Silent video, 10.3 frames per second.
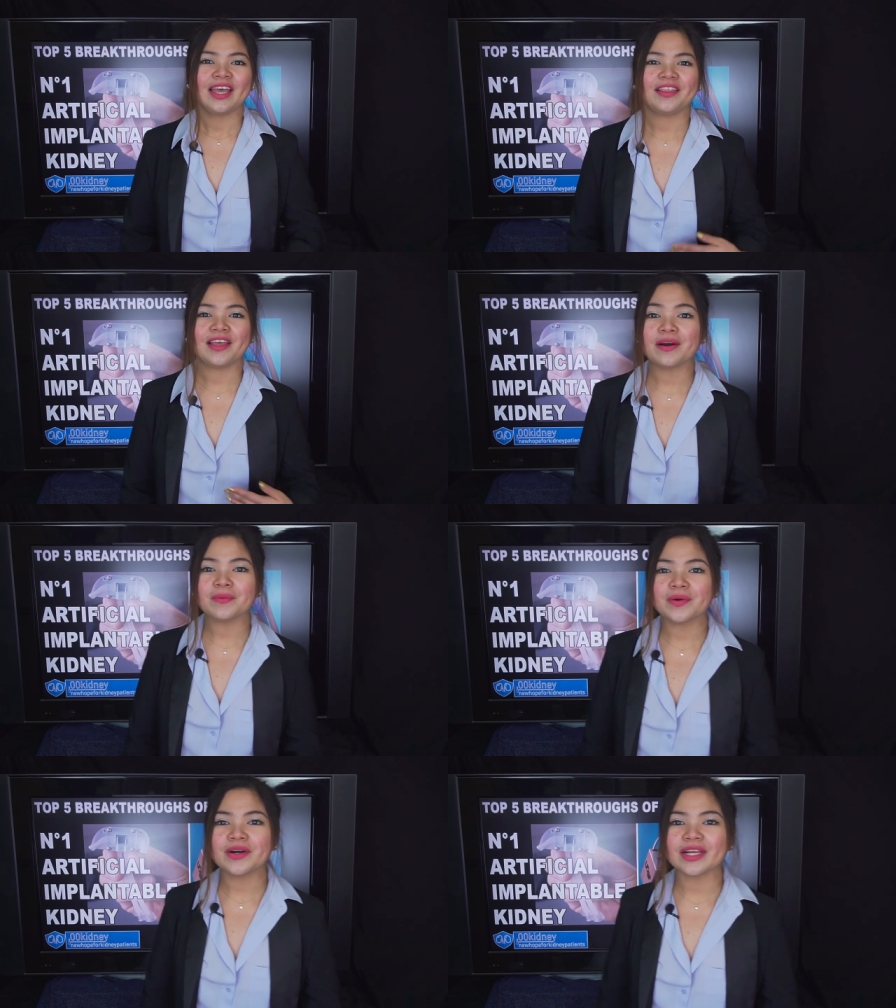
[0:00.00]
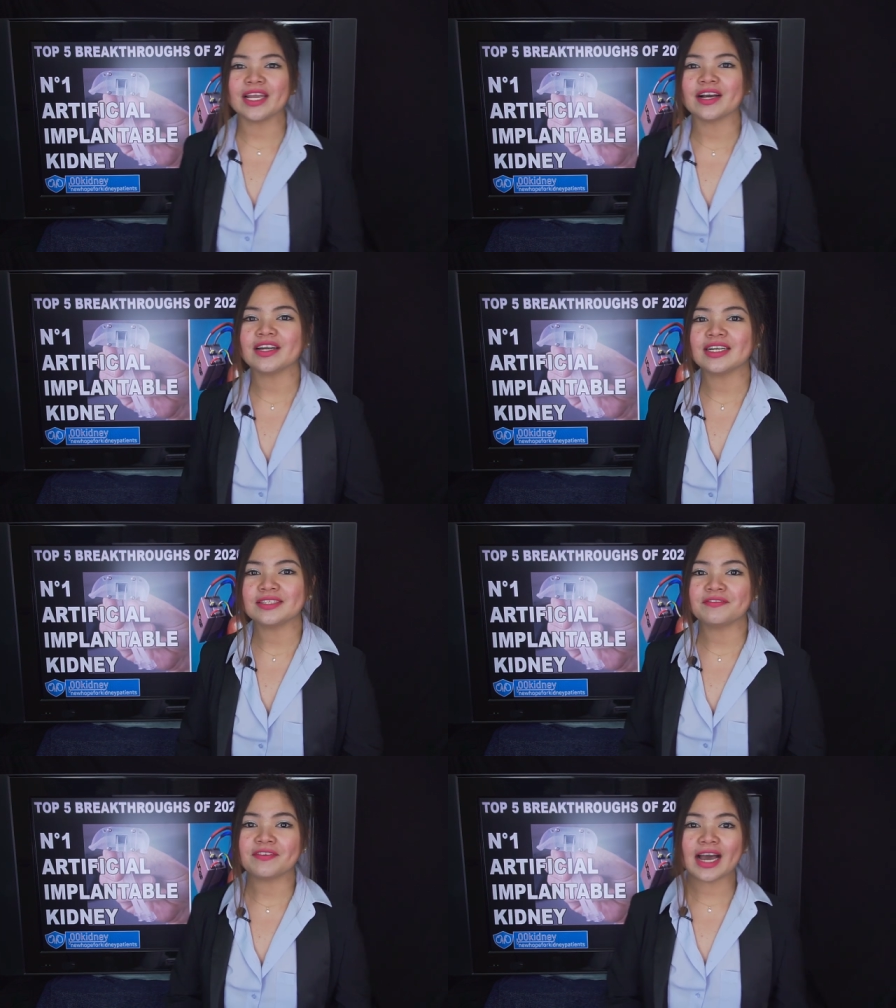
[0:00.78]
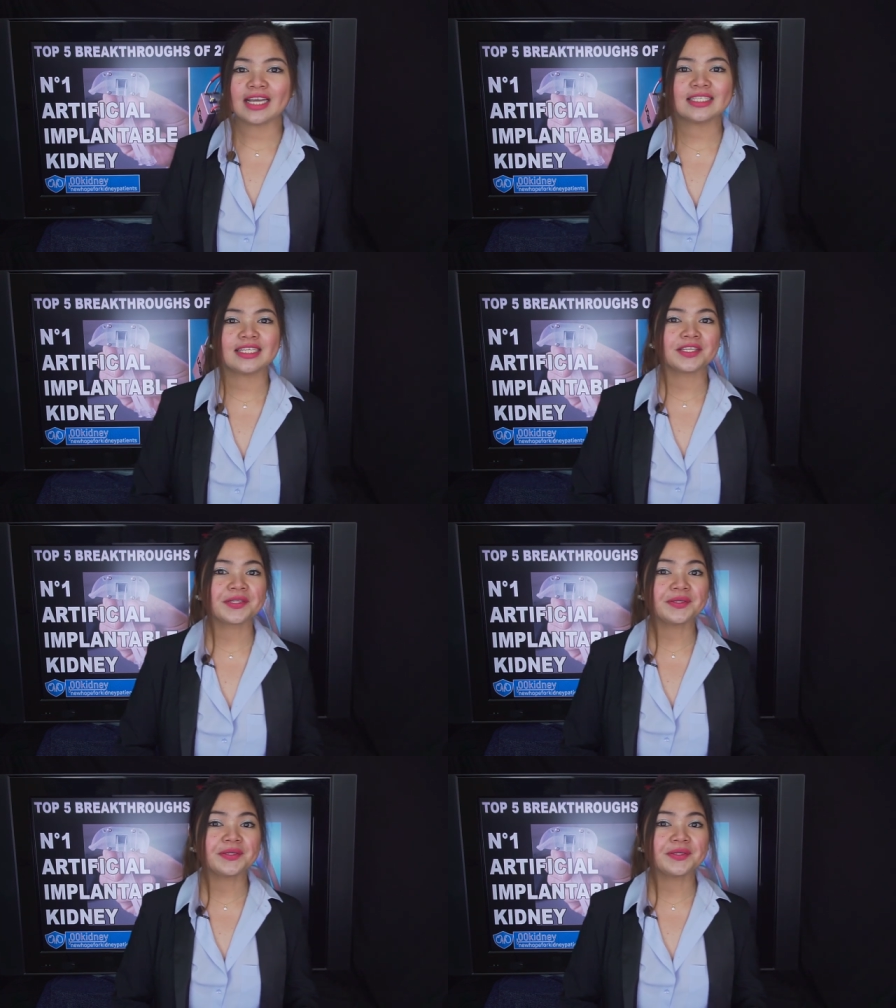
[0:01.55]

They are working on a device that